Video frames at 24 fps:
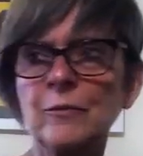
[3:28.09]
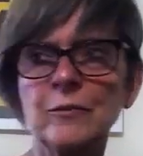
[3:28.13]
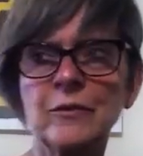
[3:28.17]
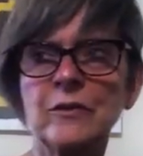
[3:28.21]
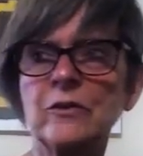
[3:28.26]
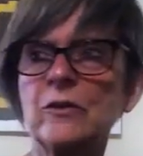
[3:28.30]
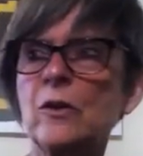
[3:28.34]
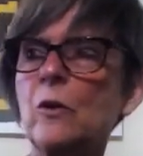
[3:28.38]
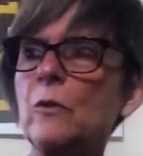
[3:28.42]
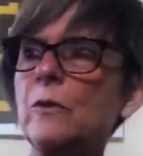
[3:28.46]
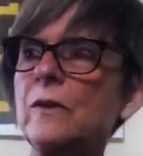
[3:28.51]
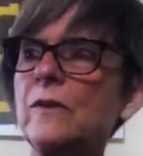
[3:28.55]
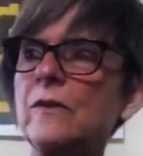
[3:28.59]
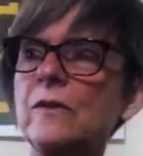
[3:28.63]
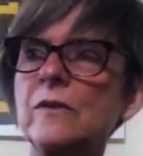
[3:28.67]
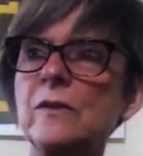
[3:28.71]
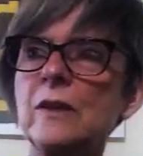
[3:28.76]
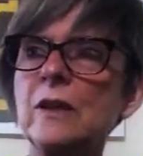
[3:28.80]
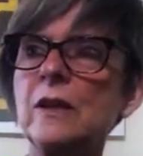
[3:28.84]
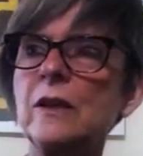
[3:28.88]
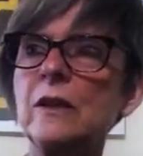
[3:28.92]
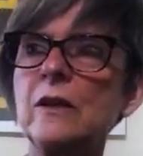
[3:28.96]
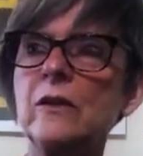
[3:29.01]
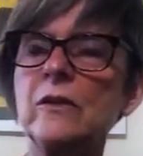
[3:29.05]
So we
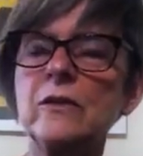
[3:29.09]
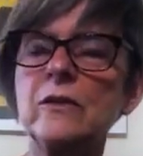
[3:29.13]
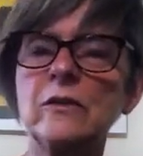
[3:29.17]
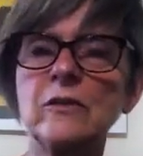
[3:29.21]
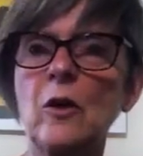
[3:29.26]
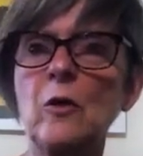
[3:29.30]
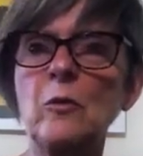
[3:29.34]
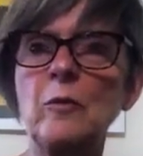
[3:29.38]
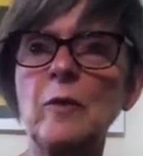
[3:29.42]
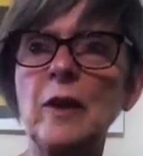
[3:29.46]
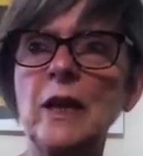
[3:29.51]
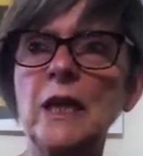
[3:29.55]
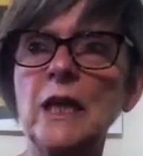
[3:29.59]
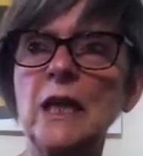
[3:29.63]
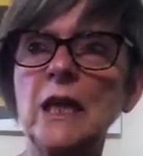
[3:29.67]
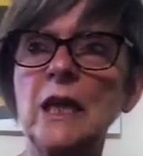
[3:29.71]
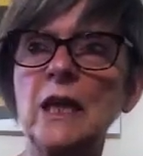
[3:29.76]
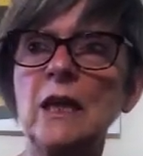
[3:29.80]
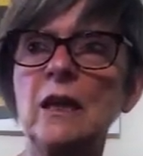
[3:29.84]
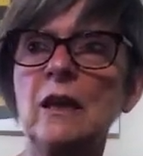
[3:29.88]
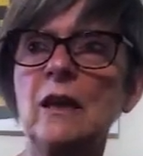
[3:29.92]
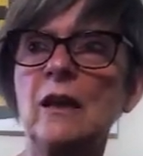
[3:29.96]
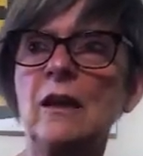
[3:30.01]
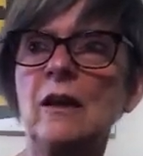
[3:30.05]
see so many